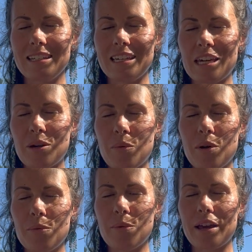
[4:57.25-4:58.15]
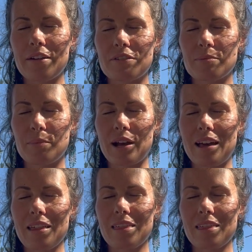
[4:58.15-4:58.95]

equal waves breath,